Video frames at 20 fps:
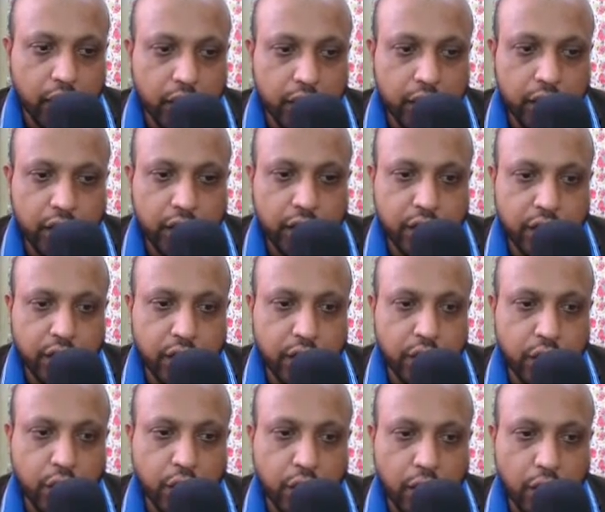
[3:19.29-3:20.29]
See, this
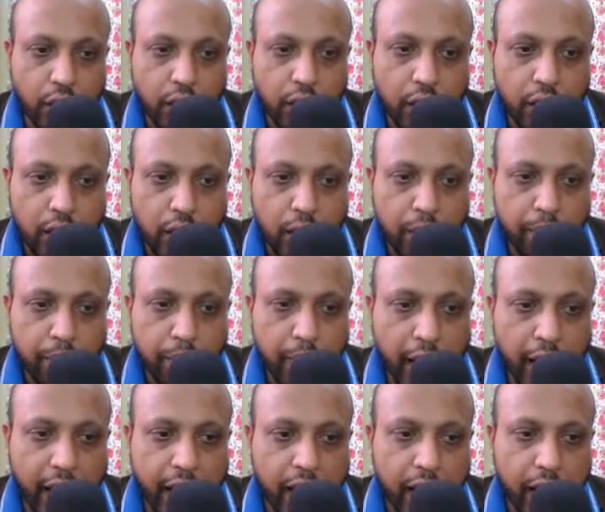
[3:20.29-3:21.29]
is your
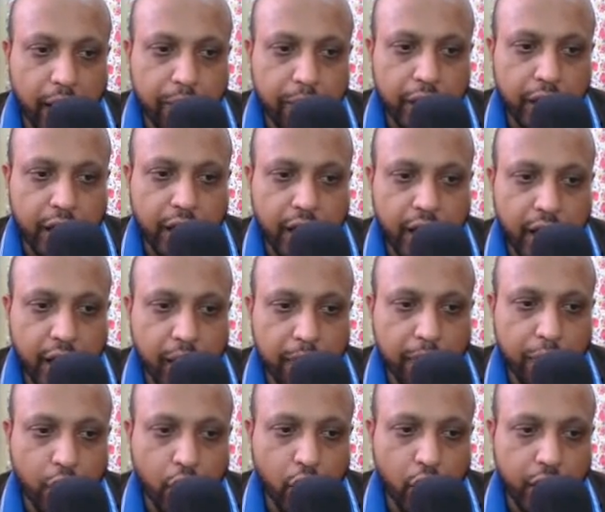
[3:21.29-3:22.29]
bilaminar
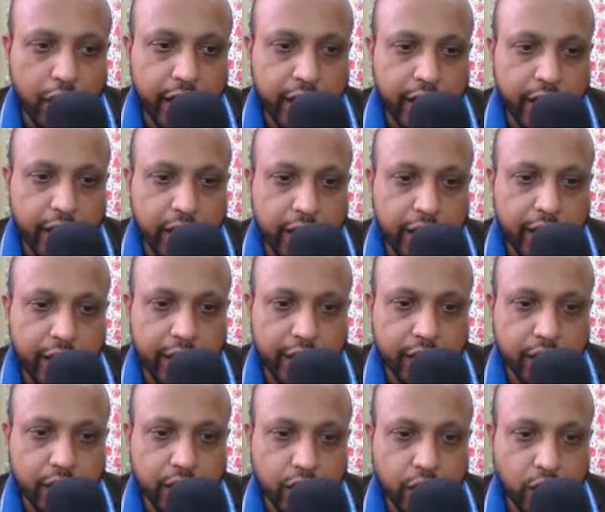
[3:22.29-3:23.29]
embryonic disc.